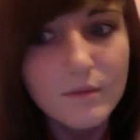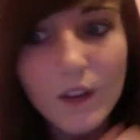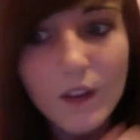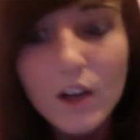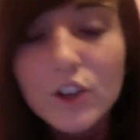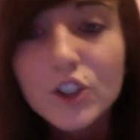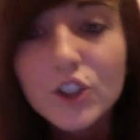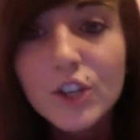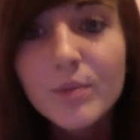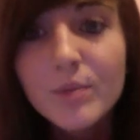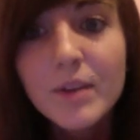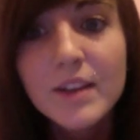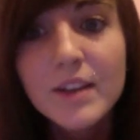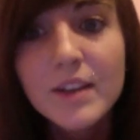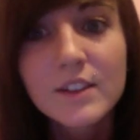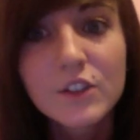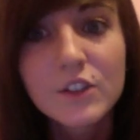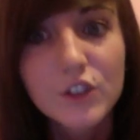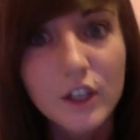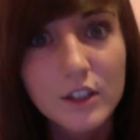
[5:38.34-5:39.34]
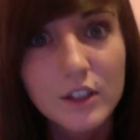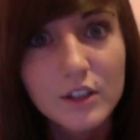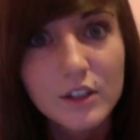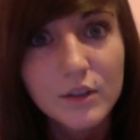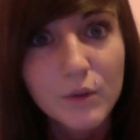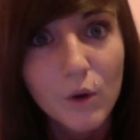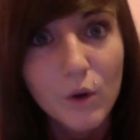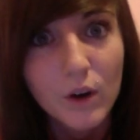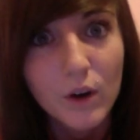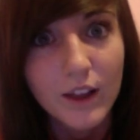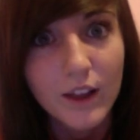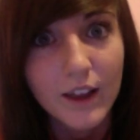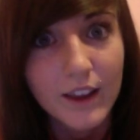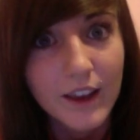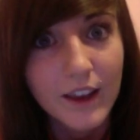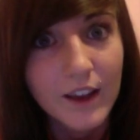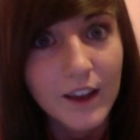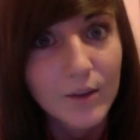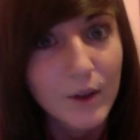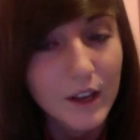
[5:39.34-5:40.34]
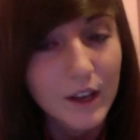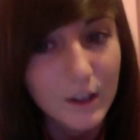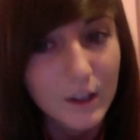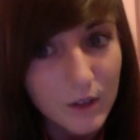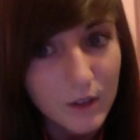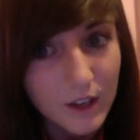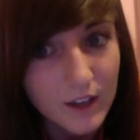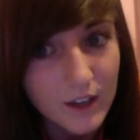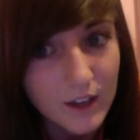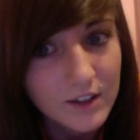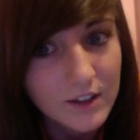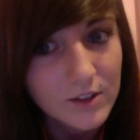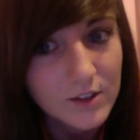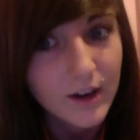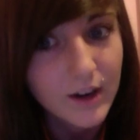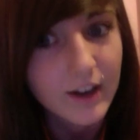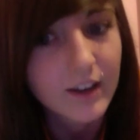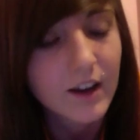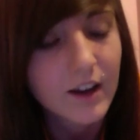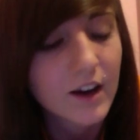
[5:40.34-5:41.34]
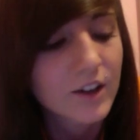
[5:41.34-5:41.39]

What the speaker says: our gym isn't just for, like, NYU kids, right?